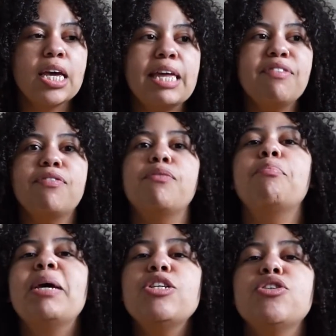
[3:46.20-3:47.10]
it
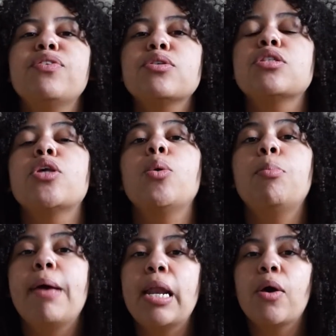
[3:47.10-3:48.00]
made you feel so
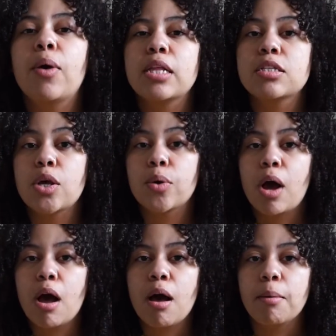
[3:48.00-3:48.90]
mellow and so
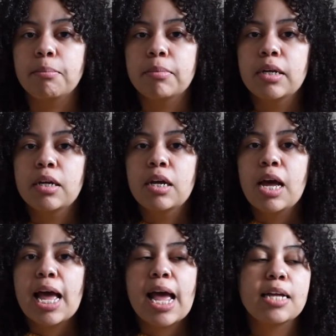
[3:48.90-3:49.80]
calm,
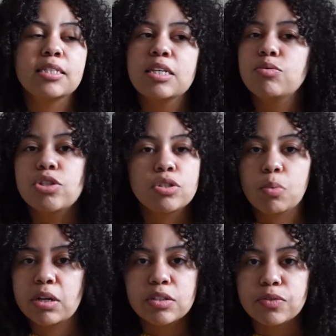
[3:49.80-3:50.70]
and it was just
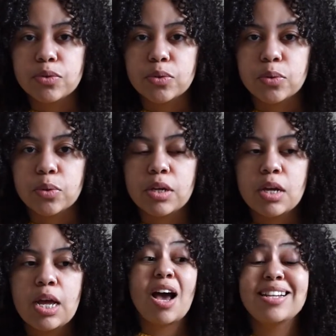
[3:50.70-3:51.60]
wonderful.
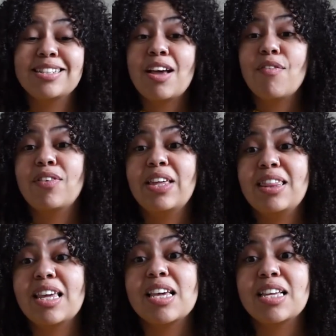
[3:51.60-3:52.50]
I definitely
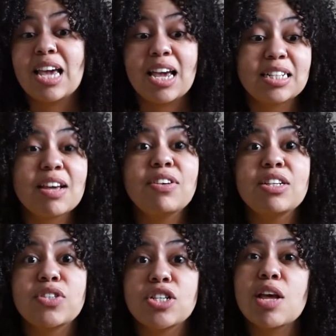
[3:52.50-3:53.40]
think it
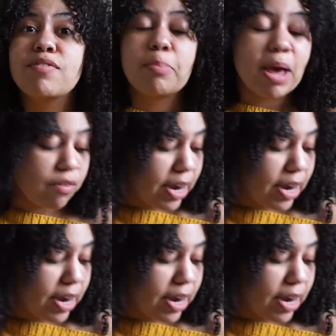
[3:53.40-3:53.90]
definitely deserved a better